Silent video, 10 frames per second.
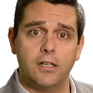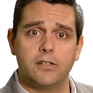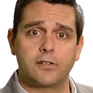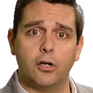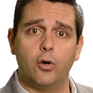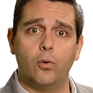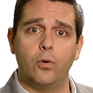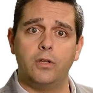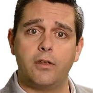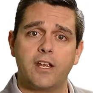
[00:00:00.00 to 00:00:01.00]
So
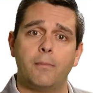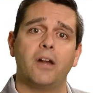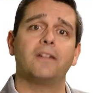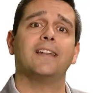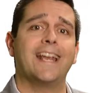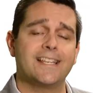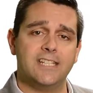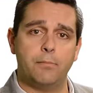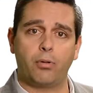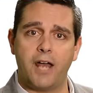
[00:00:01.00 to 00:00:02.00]
you think about
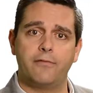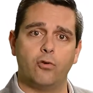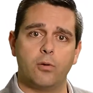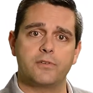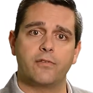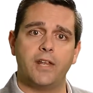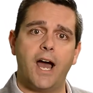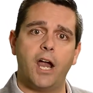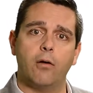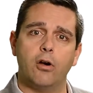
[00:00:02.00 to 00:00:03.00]
legacy platforms for the
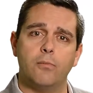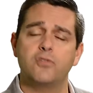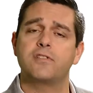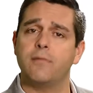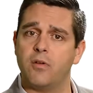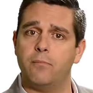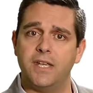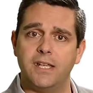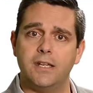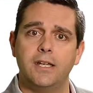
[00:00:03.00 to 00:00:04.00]
IRO, most of them have
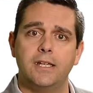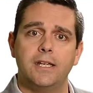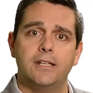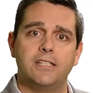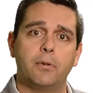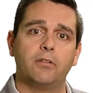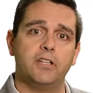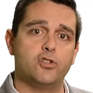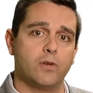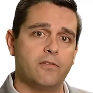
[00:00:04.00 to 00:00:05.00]
been typically
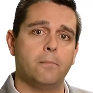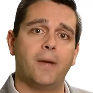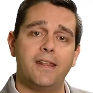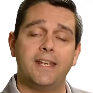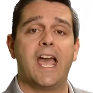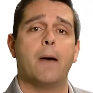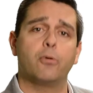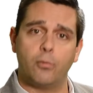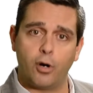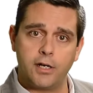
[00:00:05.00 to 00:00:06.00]
driven by the
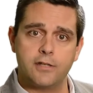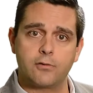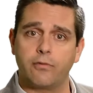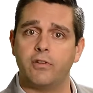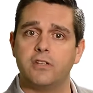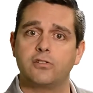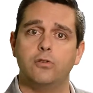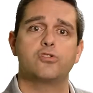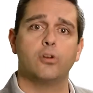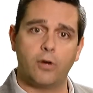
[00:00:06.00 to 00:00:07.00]
capital markets or for the
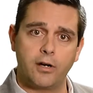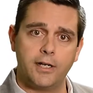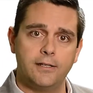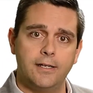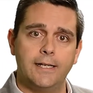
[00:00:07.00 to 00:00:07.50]
institutional market,